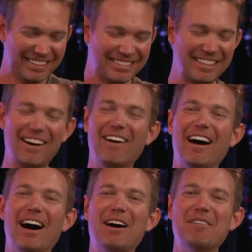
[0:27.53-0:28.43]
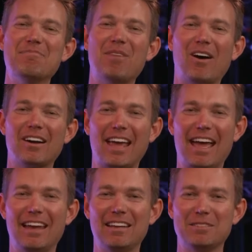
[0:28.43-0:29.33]
So Marc
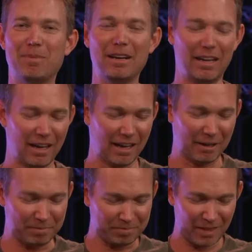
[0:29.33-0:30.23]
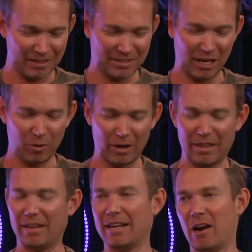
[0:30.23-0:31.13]
and his buddy
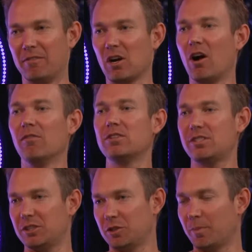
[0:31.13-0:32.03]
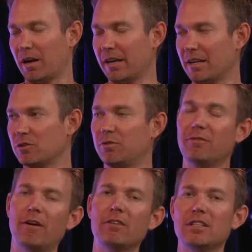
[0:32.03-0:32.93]
Delray, they now have a conversational podcast. So
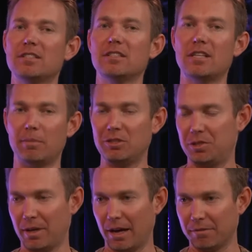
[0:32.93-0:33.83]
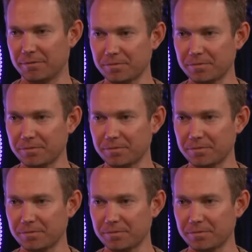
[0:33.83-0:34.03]
if you've ever listened to WTF,